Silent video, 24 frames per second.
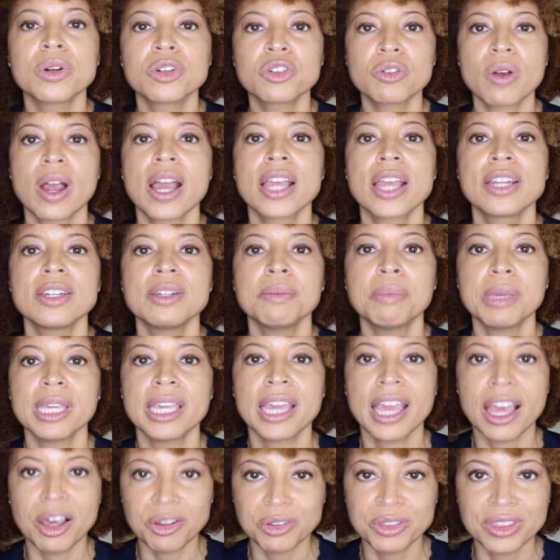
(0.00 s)
we're trying to be
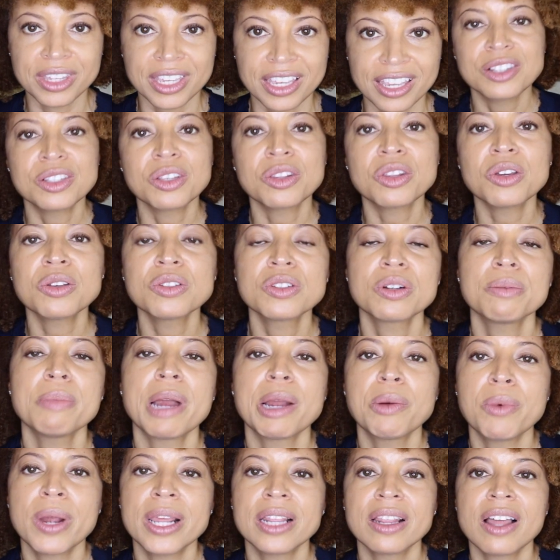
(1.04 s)
healthy so those are
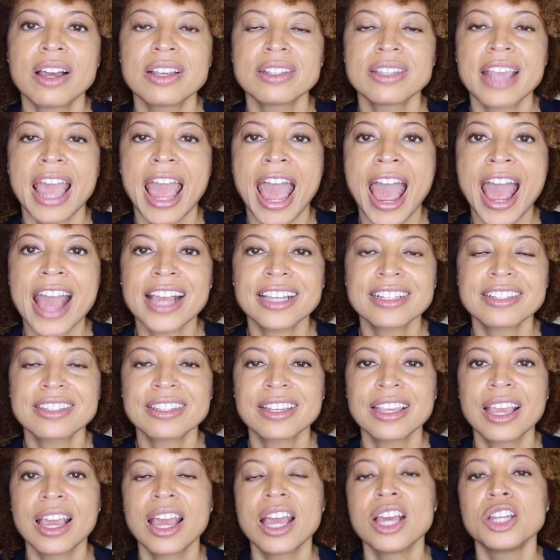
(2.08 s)
my weight loss hacks
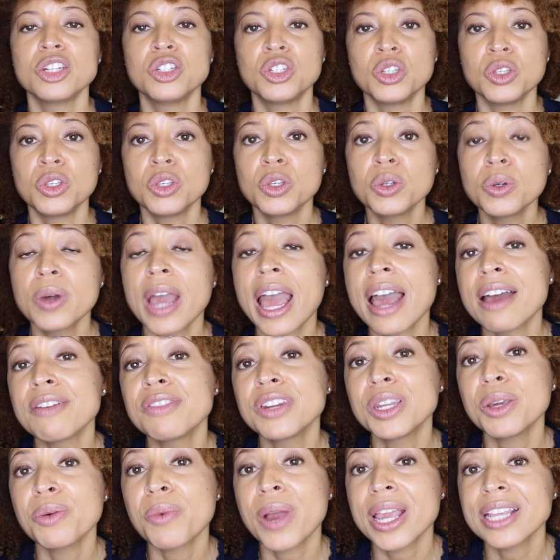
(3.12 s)
do you have
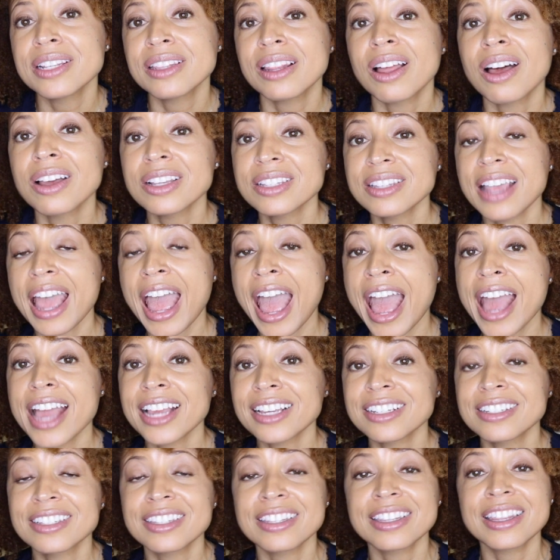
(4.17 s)
any weight loss
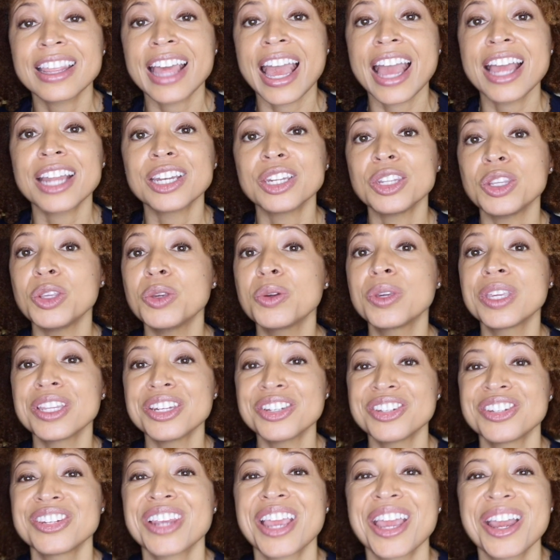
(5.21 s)
hacks that you can
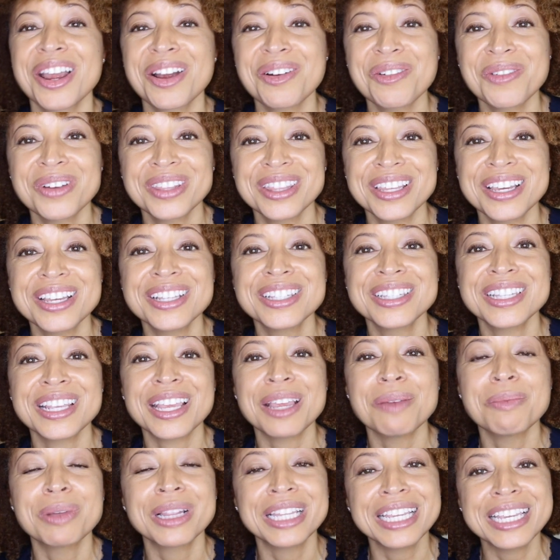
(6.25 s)
share with us
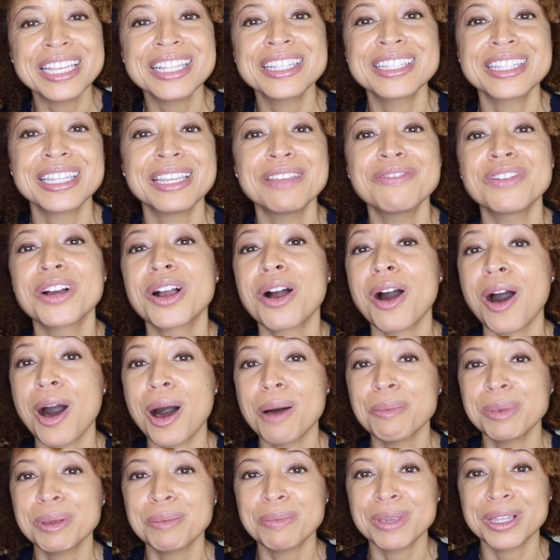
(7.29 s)
please leave a
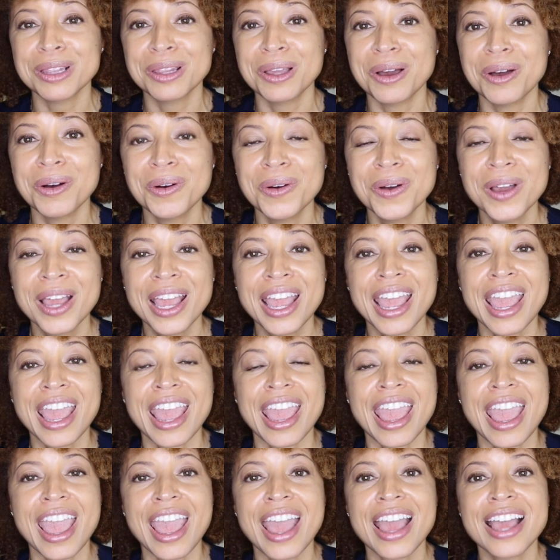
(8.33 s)
comment below
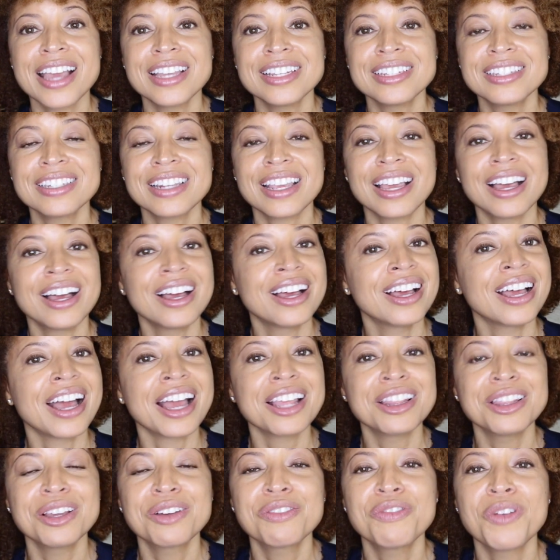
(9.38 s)
and uh,
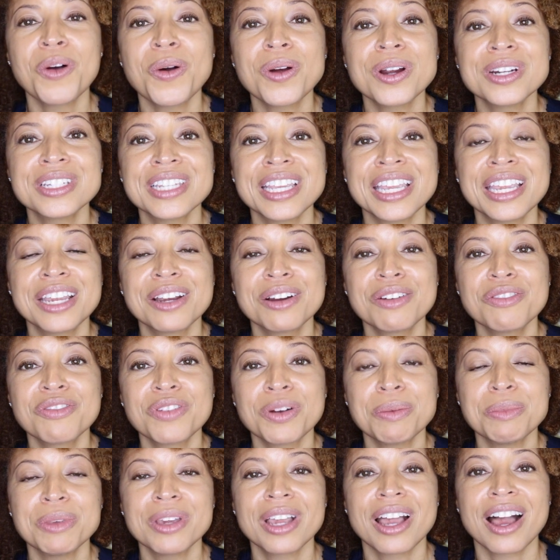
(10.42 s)
I look forward to hearing
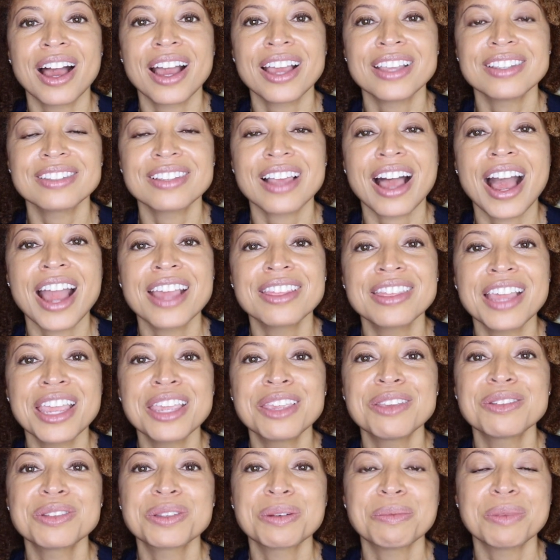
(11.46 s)
from you guys. I
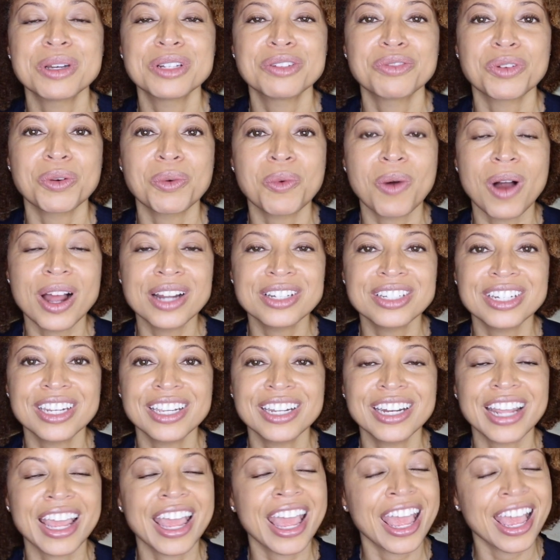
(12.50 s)
thank you so much for
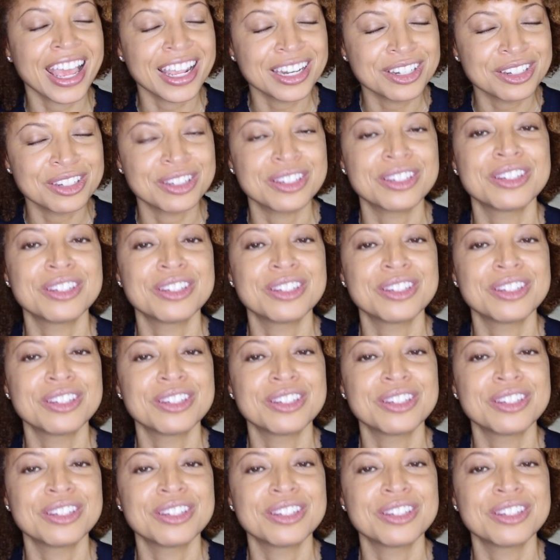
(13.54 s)
watching and